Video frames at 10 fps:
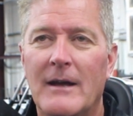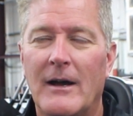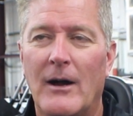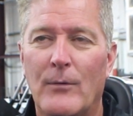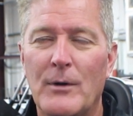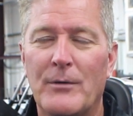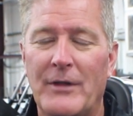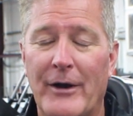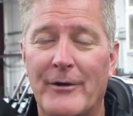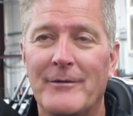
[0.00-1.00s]
uh, we were
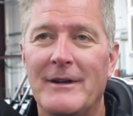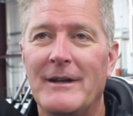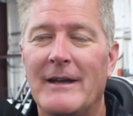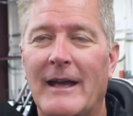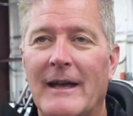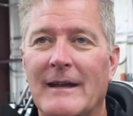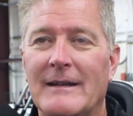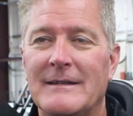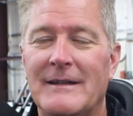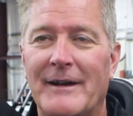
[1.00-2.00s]
there,
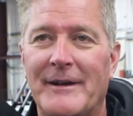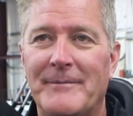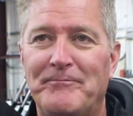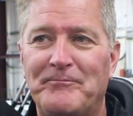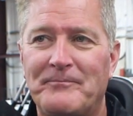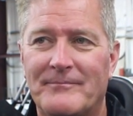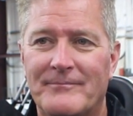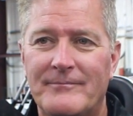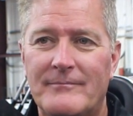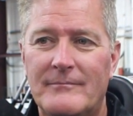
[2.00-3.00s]
and um,
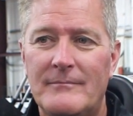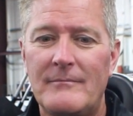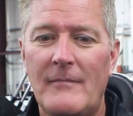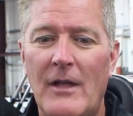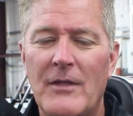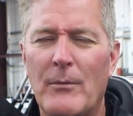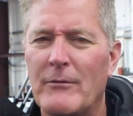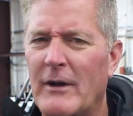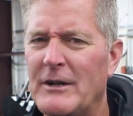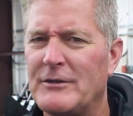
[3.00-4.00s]
they
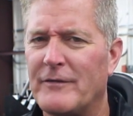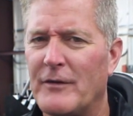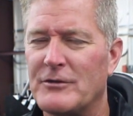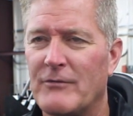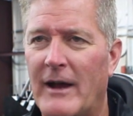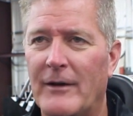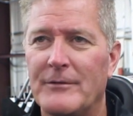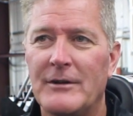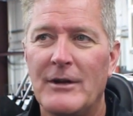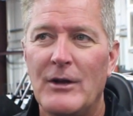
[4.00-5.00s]
went right into first
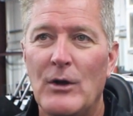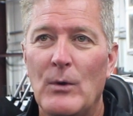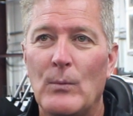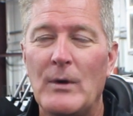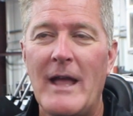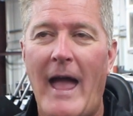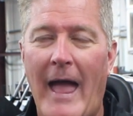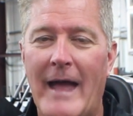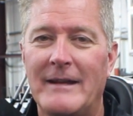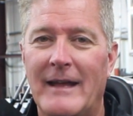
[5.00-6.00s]
round. We
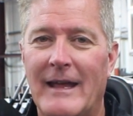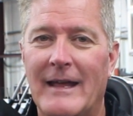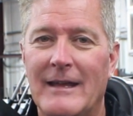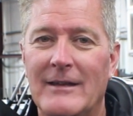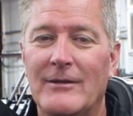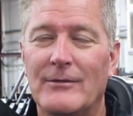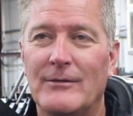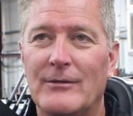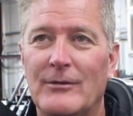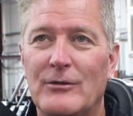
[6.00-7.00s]
had a
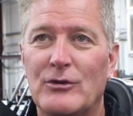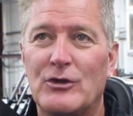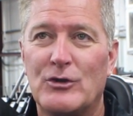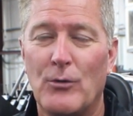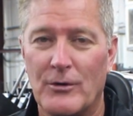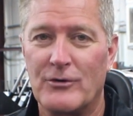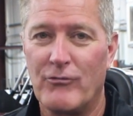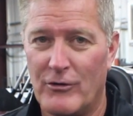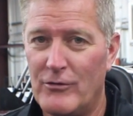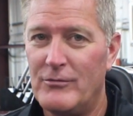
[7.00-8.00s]
short
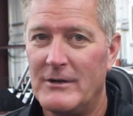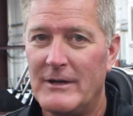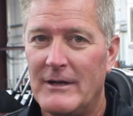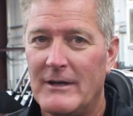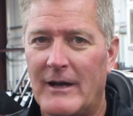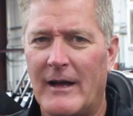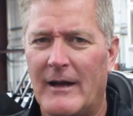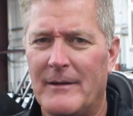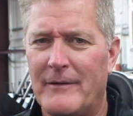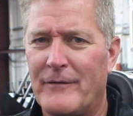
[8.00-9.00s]
crew.
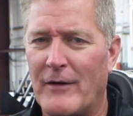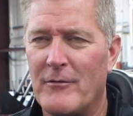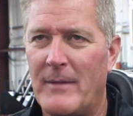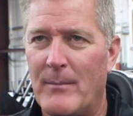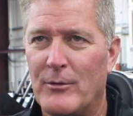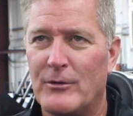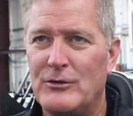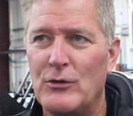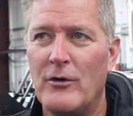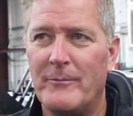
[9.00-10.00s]
Uh, if I remember,
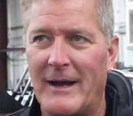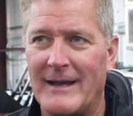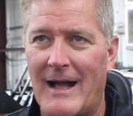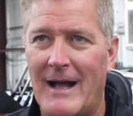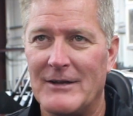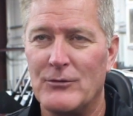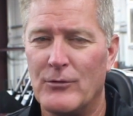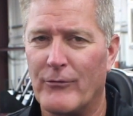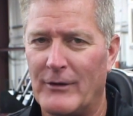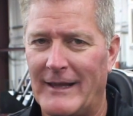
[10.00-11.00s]
two of my guys who
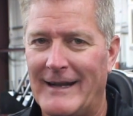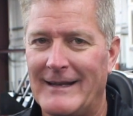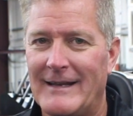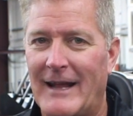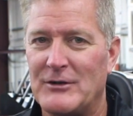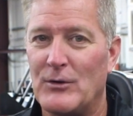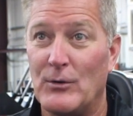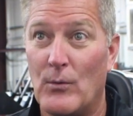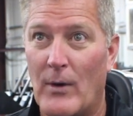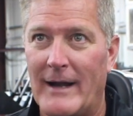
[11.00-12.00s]
were related had to go
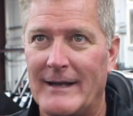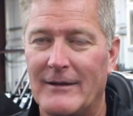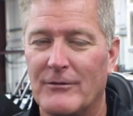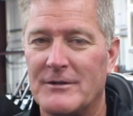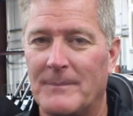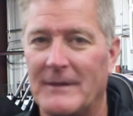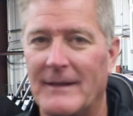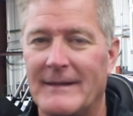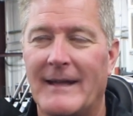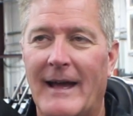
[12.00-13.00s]
to a wedding or something
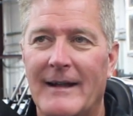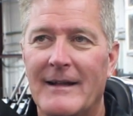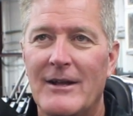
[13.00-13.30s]
like that.